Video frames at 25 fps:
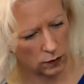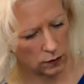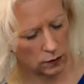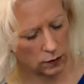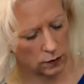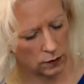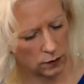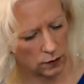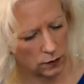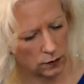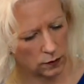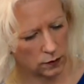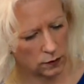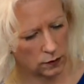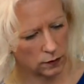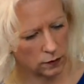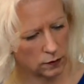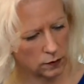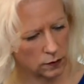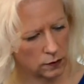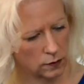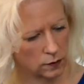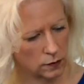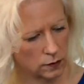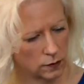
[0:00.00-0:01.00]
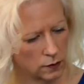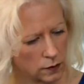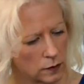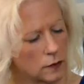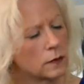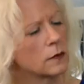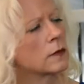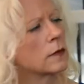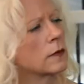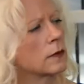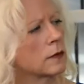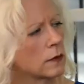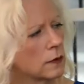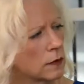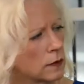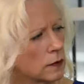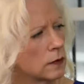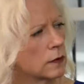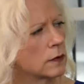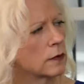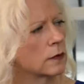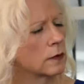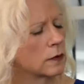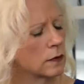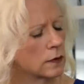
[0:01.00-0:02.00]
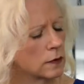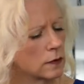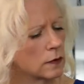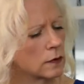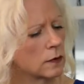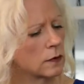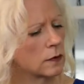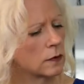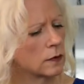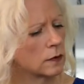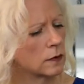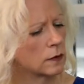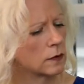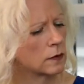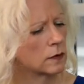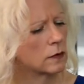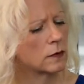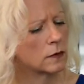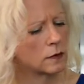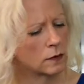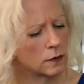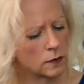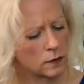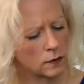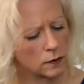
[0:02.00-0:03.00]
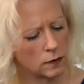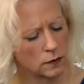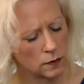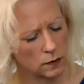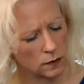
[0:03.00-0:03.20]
This person isn't speaking.